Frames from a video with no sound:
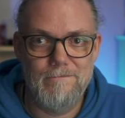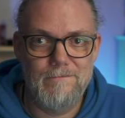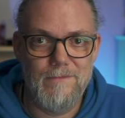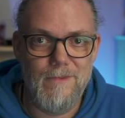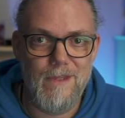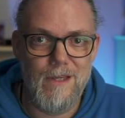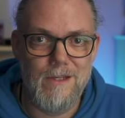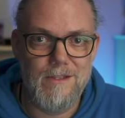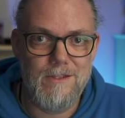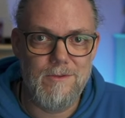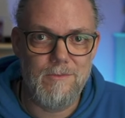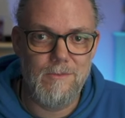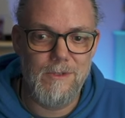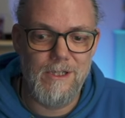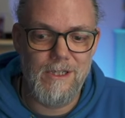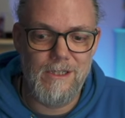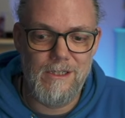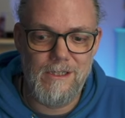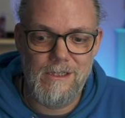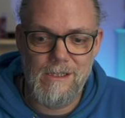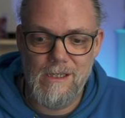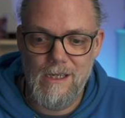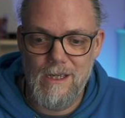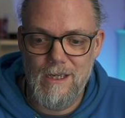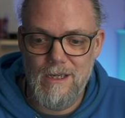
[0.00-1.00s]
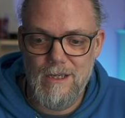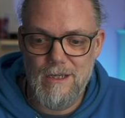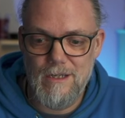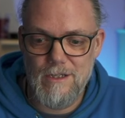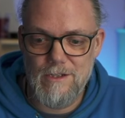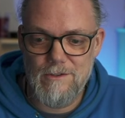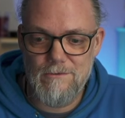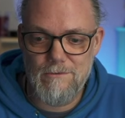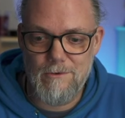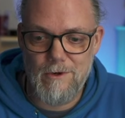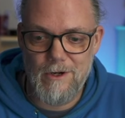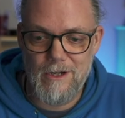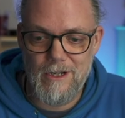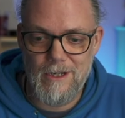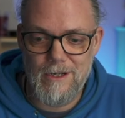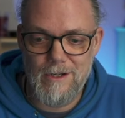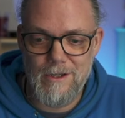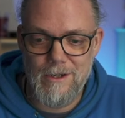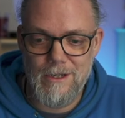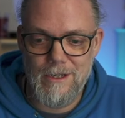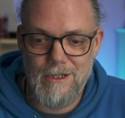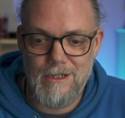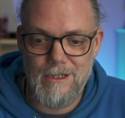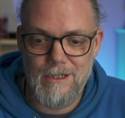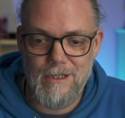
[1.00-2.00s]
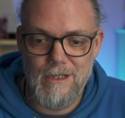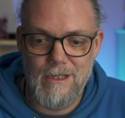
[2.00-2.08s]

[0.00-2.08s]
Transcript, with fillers: That's me. It's Friday night.